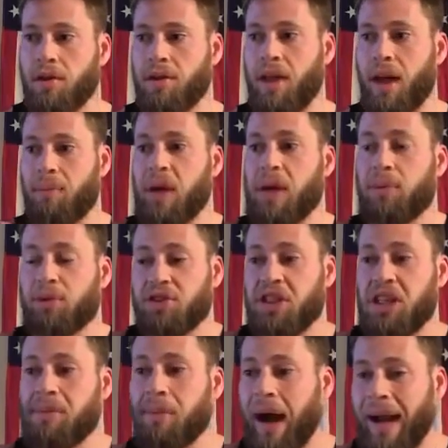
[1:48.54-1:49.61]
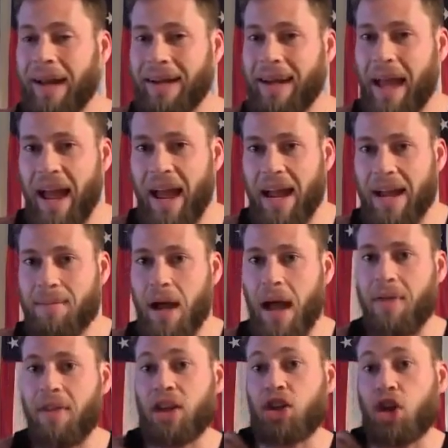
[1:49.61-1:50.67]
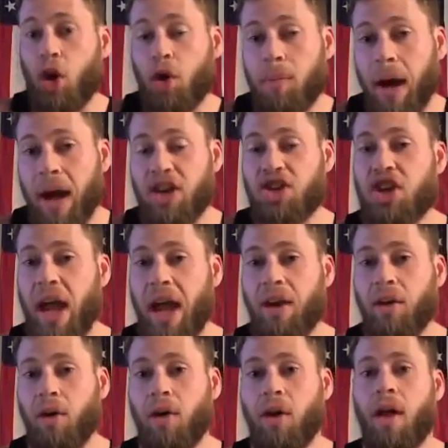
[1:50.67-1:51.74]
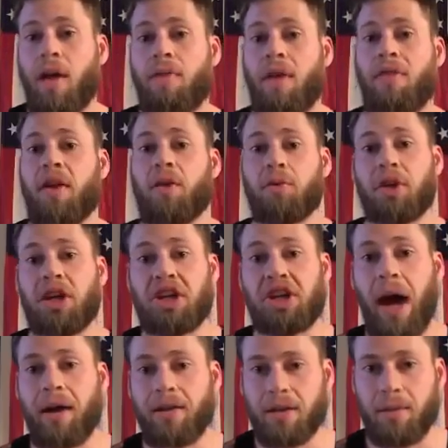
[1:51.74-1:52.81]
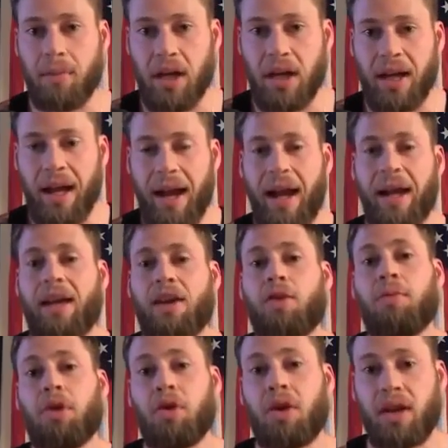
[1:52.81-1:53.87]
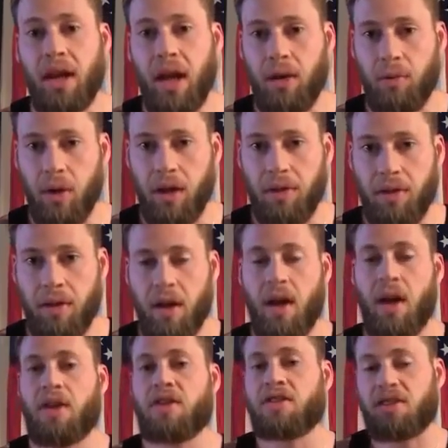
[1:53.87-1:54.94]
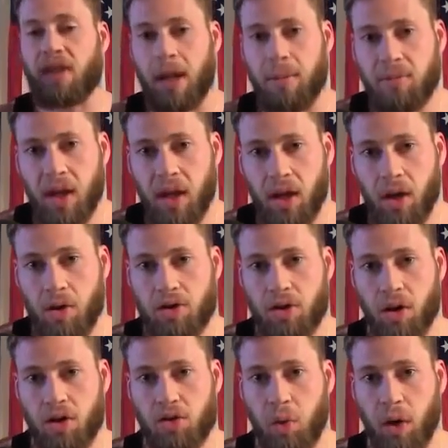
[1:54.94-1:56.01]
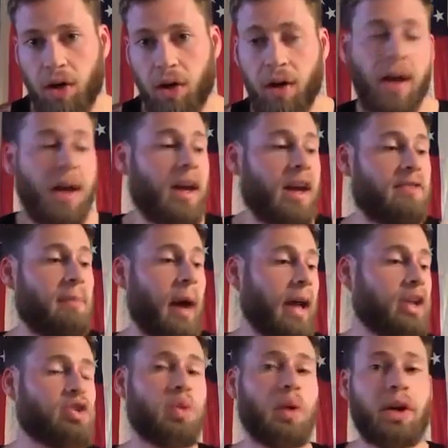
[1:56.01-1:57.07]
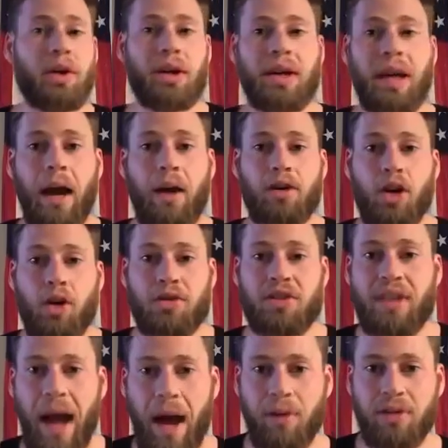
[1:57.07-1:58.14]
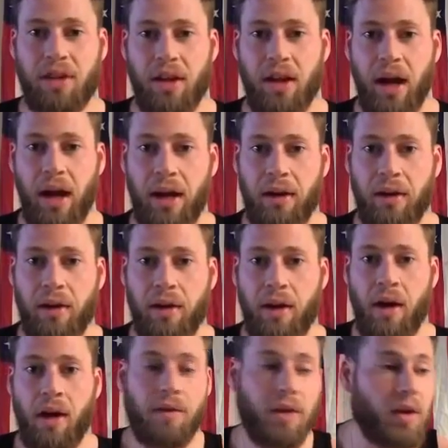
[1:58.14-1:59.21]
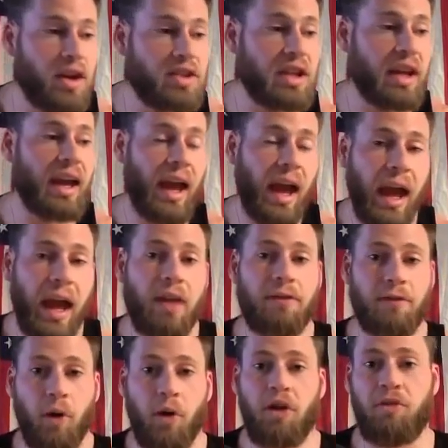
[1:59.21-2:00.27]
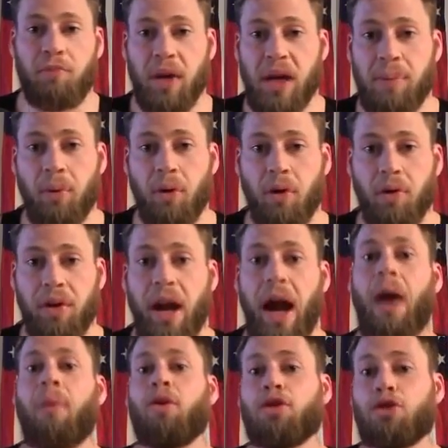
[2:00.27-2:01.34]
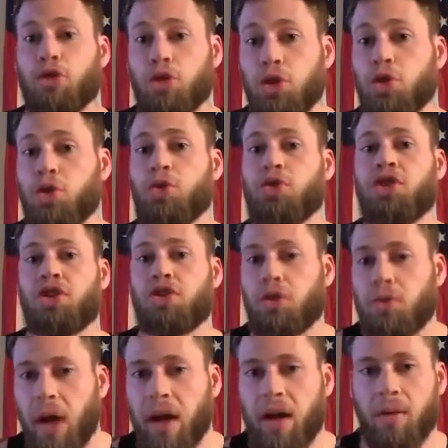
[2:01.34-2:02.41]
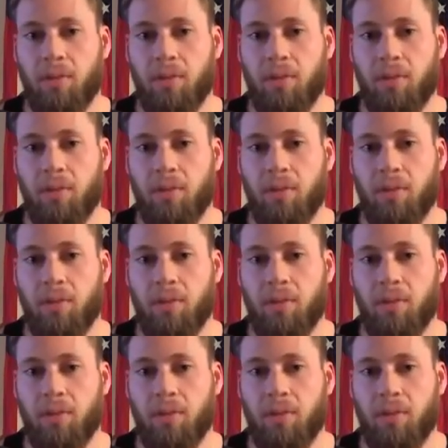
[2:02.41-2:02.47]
that people see my name and then go to my channel that then reach out to me and I can communicate with. Same thing goes on Twitter. If my Twitter account goes down tonight, there is a handful of people that I will lose direct